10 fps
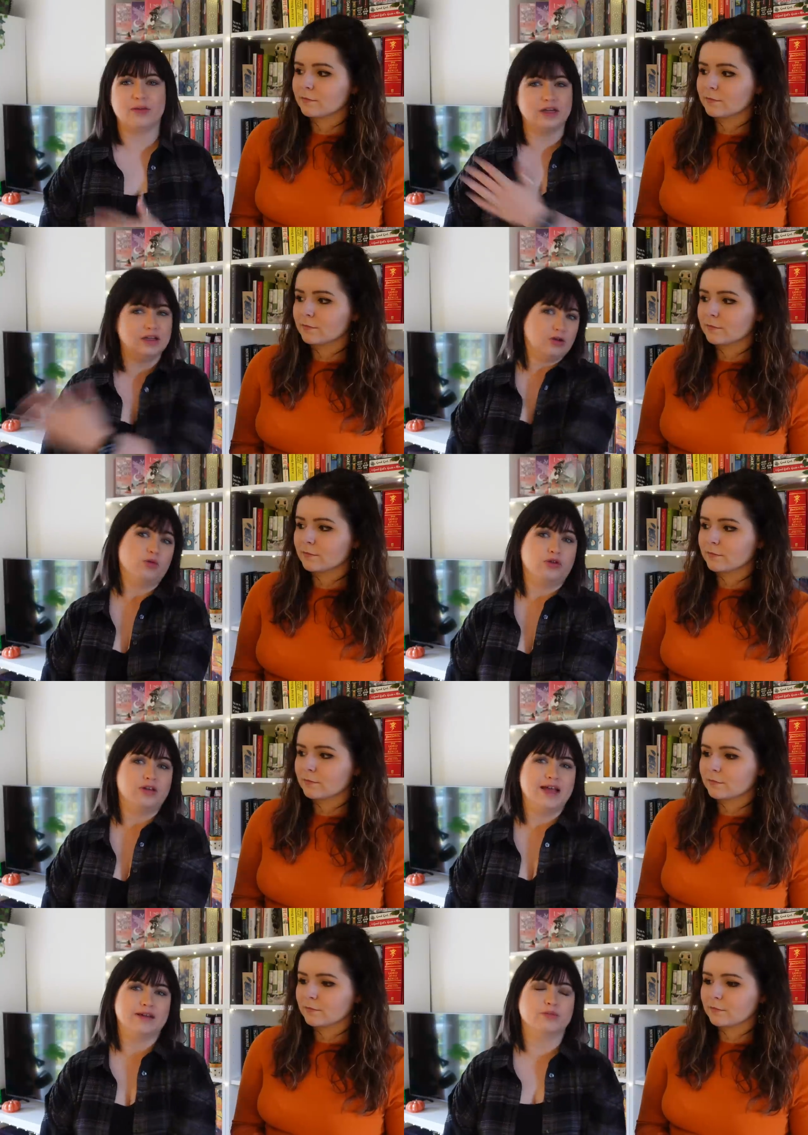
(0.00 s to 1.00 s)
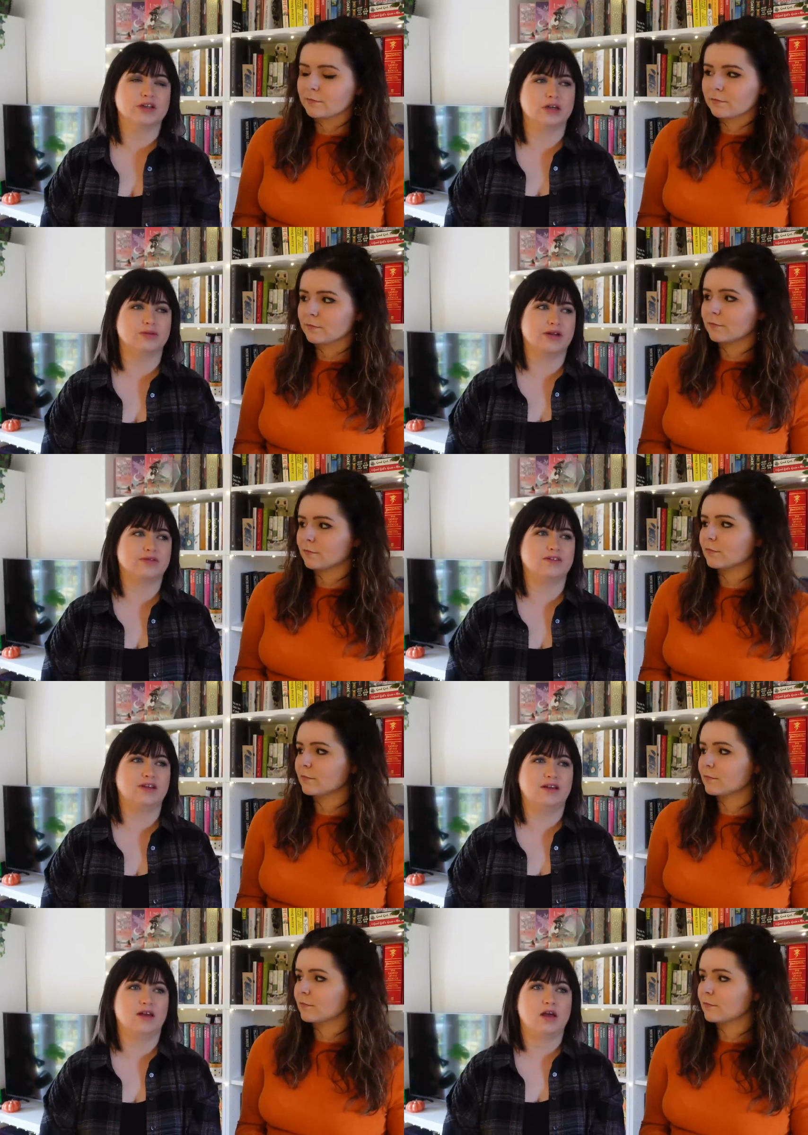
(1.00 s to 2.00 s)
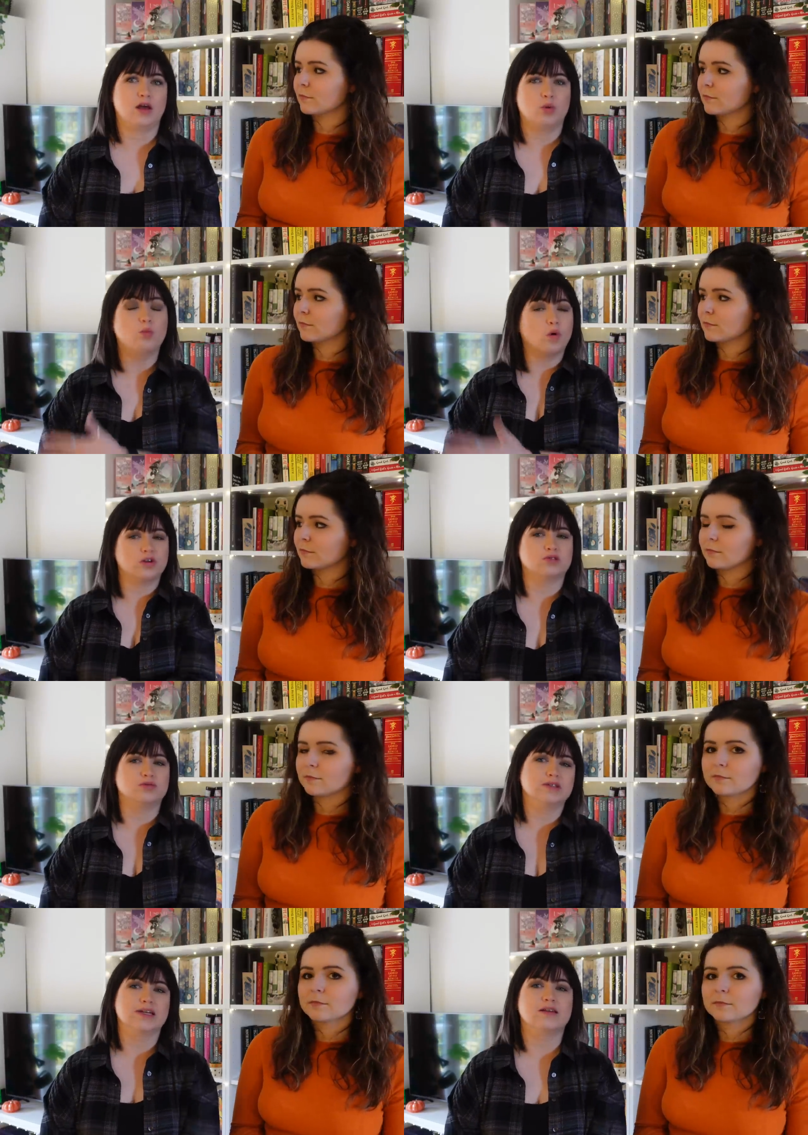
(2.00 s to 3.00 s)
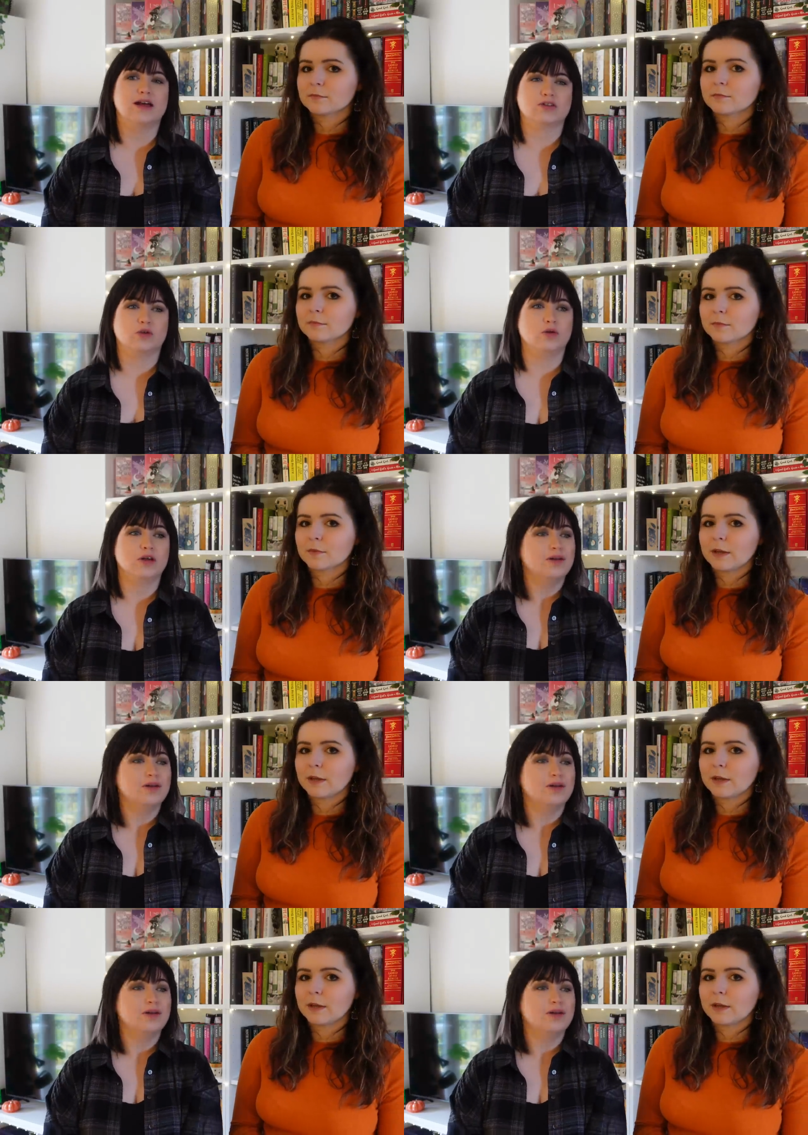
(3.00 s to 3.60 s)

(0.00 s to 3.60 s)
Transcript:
Speaker 1: We need to go through to Edinburgh, so I would have to mm. say Waterstones in Glasgow.